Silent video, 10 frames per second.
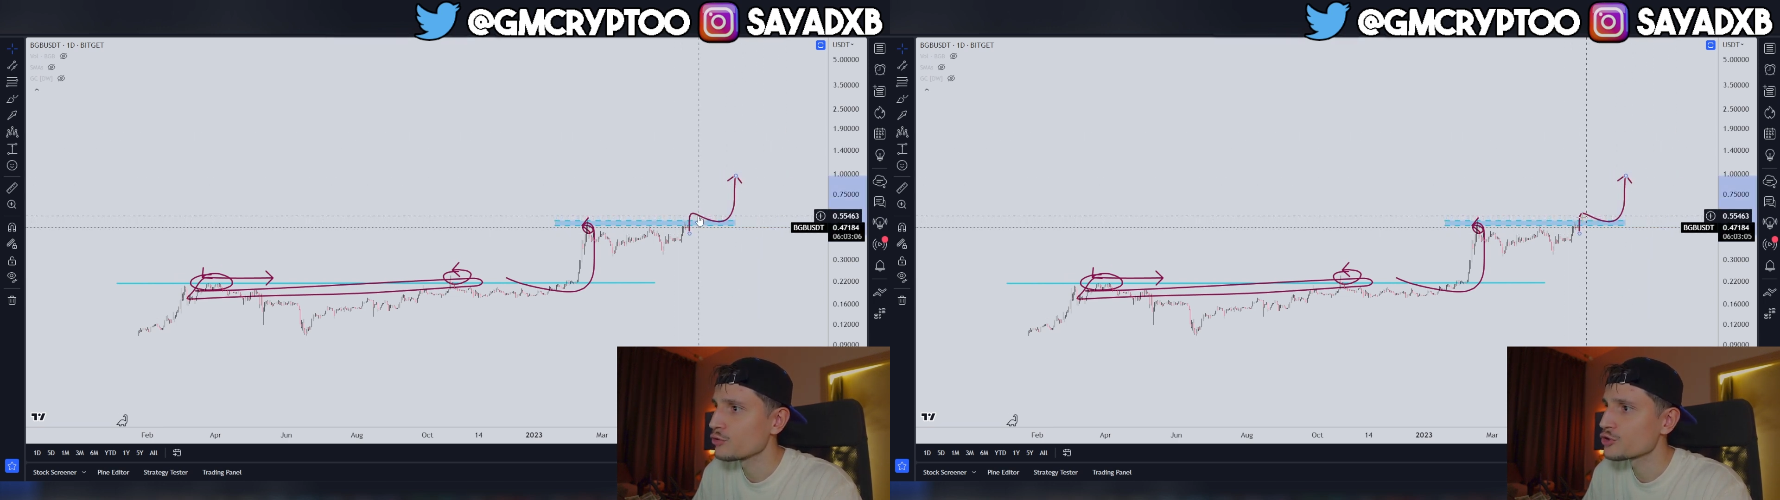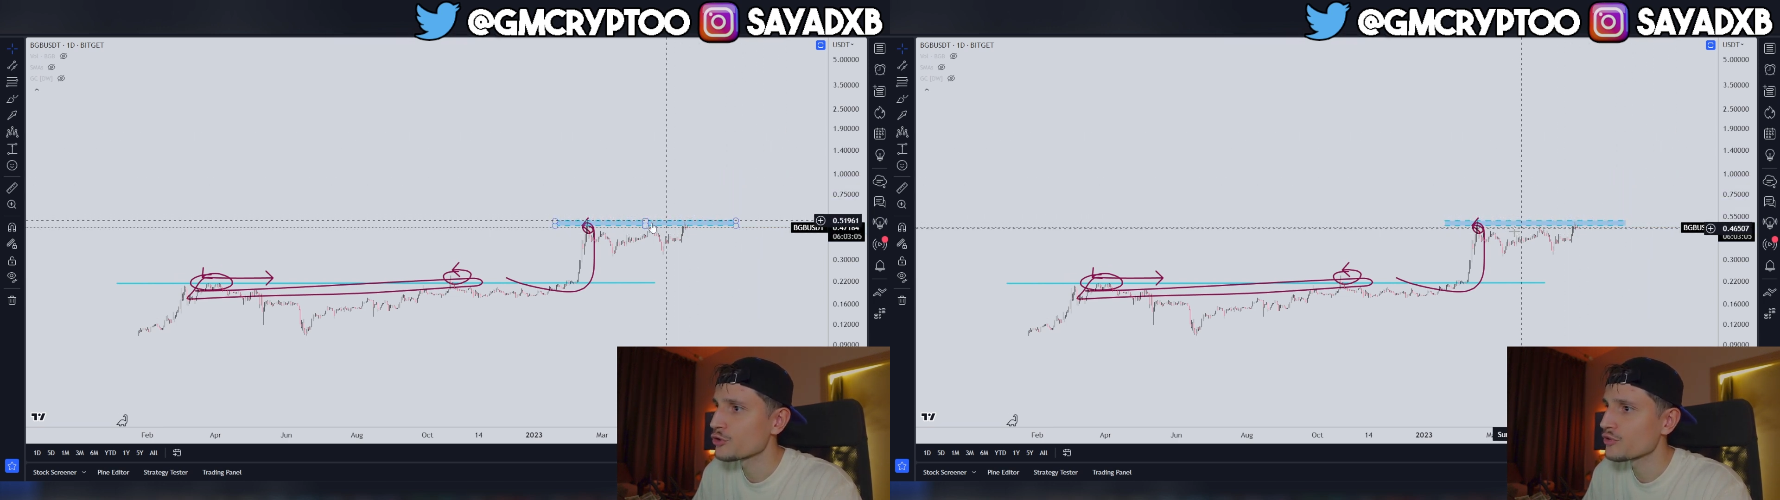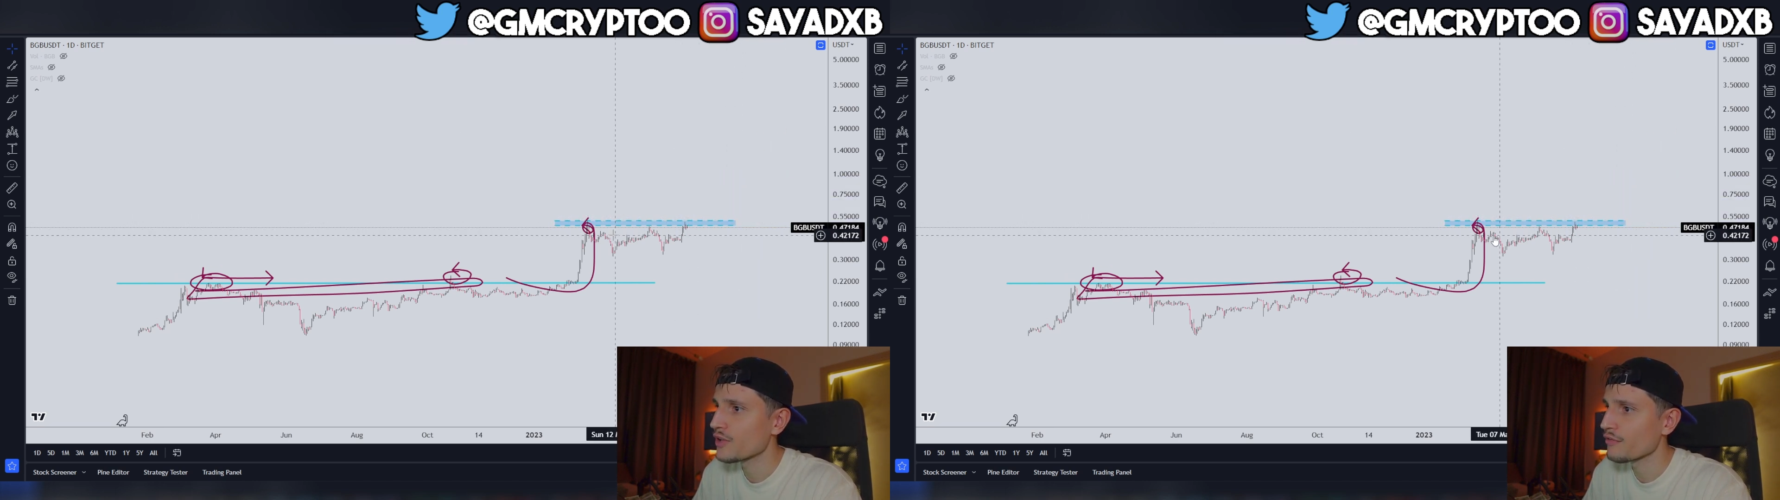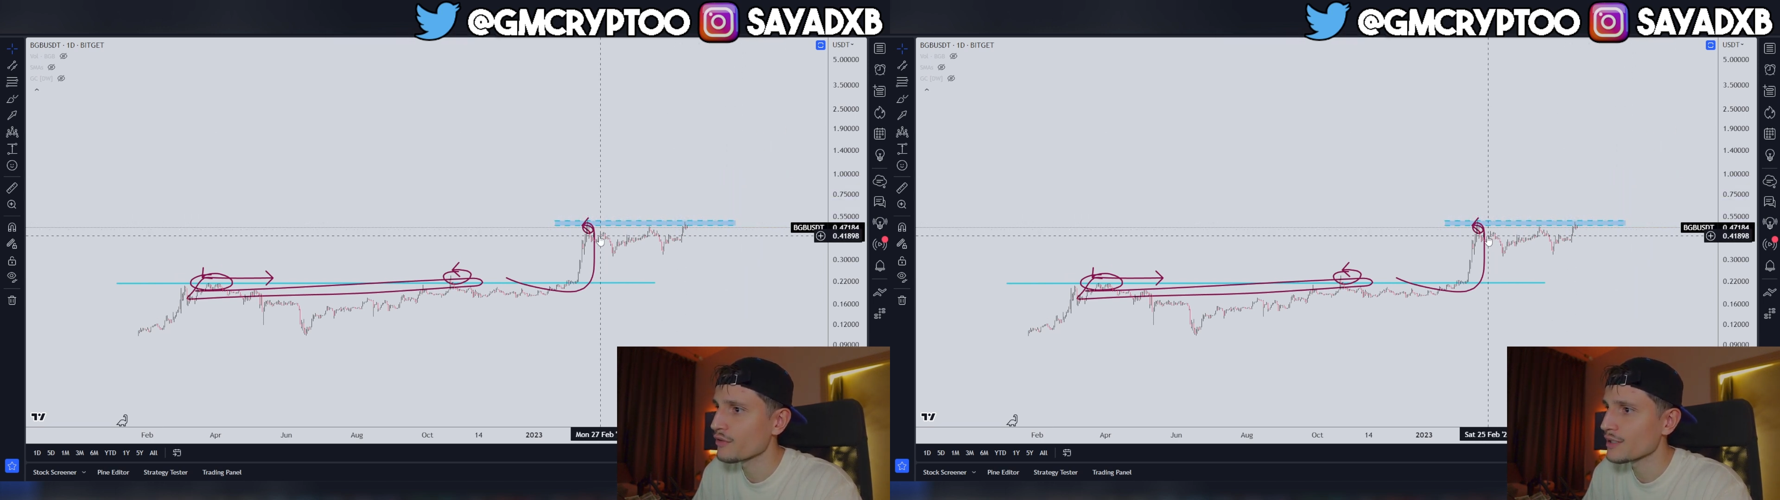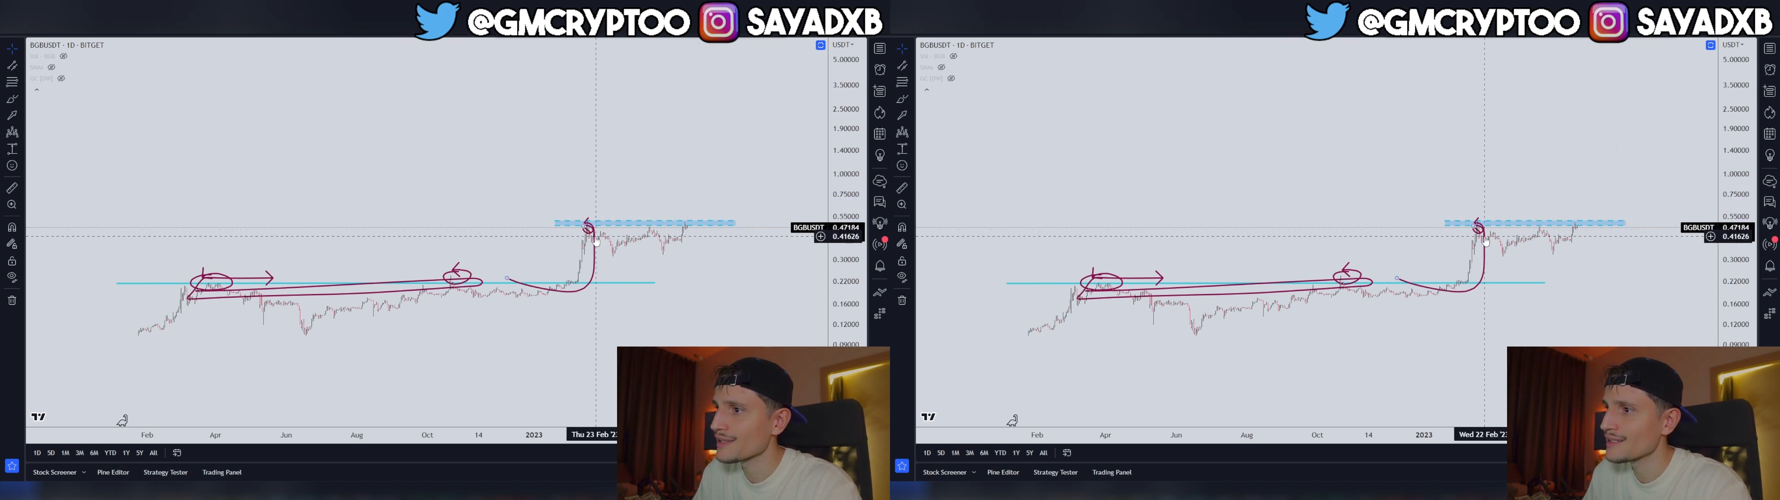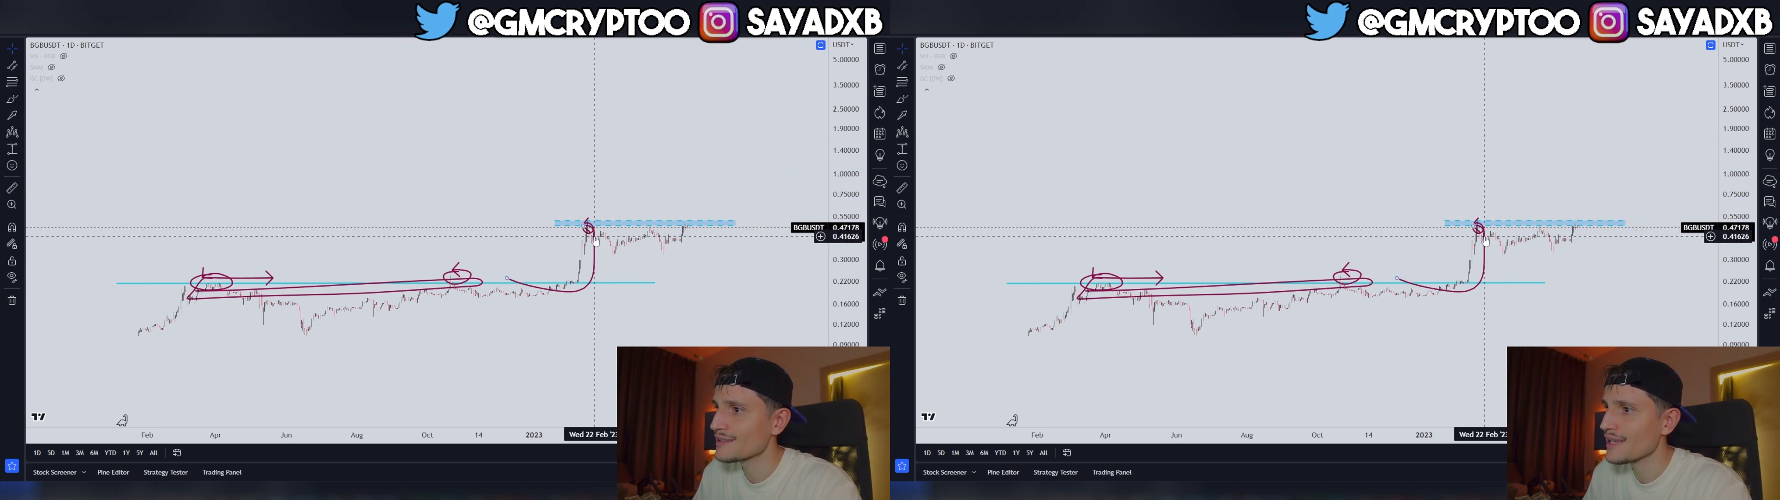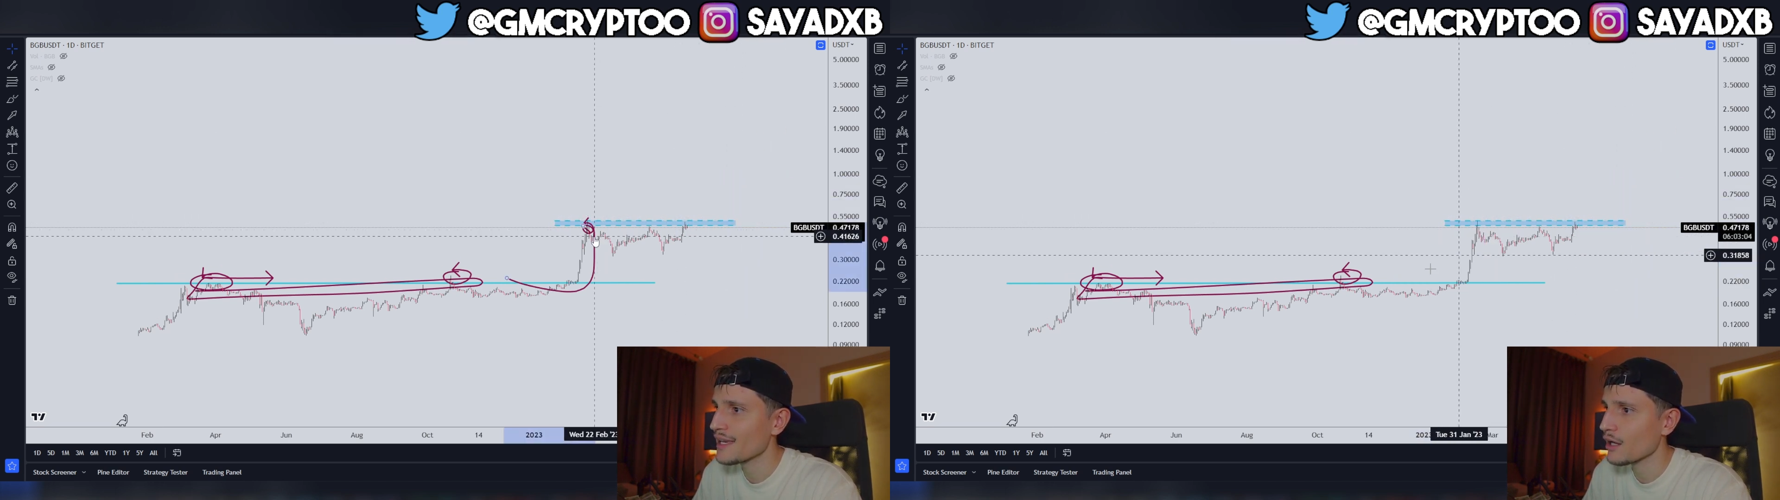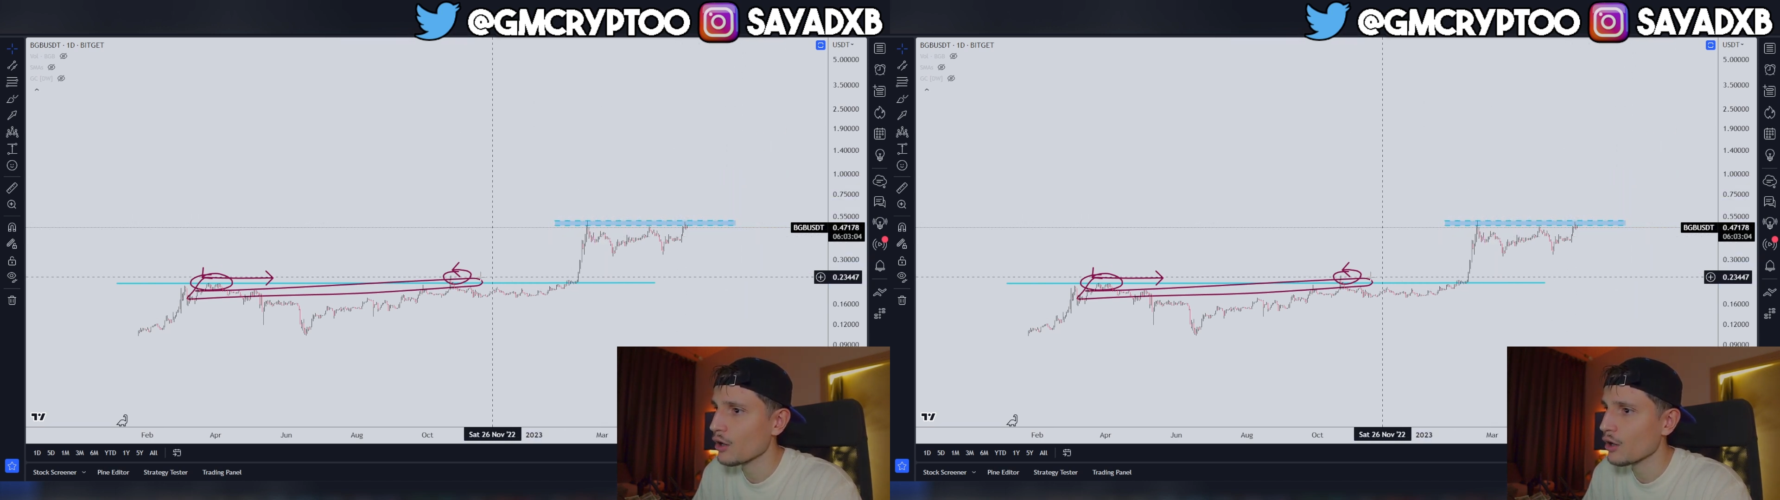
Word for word: should definitely take